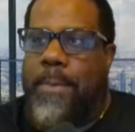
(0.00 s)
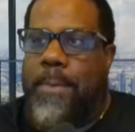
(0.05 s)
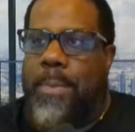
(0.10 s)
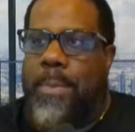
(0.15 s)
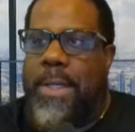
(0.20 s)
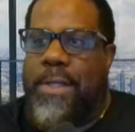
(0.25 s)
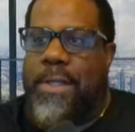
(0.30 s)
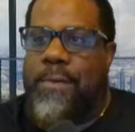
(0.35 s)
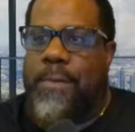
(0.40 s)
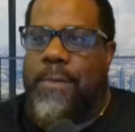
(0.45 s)

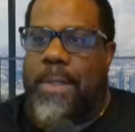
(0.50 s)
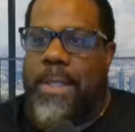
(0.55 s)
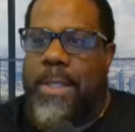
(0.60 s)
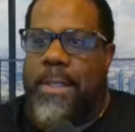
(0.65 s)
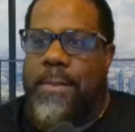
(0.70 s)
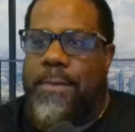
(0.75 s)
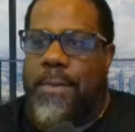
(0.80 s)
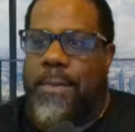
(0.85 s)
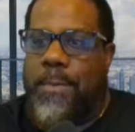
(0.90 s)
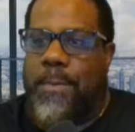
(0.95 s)

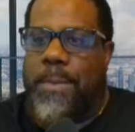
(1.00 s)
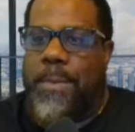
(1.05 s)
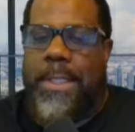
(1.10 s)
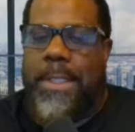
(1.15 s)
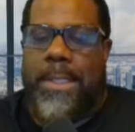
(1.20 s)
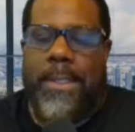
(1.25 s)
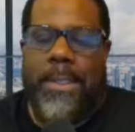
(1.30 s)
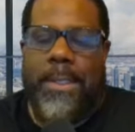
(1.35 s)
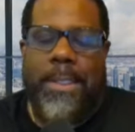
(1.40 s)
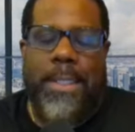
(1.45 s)
Patreon so we
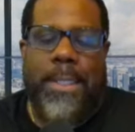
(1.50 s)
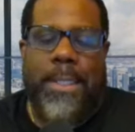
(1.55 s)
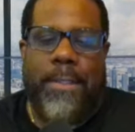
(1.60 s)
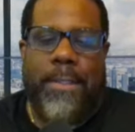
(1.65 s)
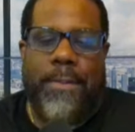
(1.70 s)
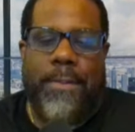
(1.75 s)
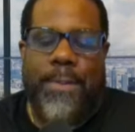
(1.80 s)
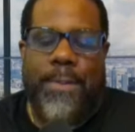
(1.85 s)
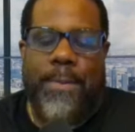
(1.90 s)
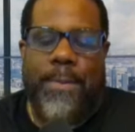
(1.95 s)
can link
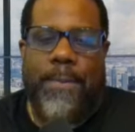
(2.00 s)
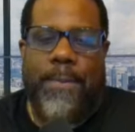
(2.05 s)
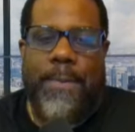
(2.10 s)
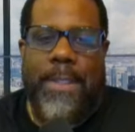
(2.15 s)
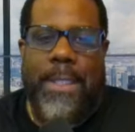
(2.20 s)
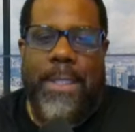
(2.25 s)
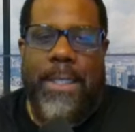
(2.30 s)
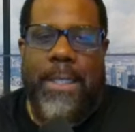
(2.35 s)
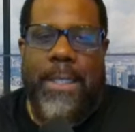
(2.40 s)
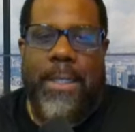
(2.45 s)
to
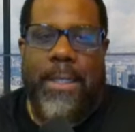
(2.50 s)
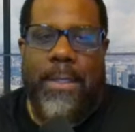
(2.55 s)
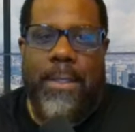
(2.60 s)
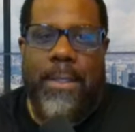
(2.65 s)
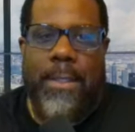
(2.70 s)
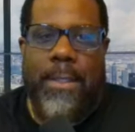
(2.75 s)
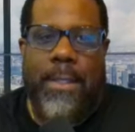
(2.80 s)
the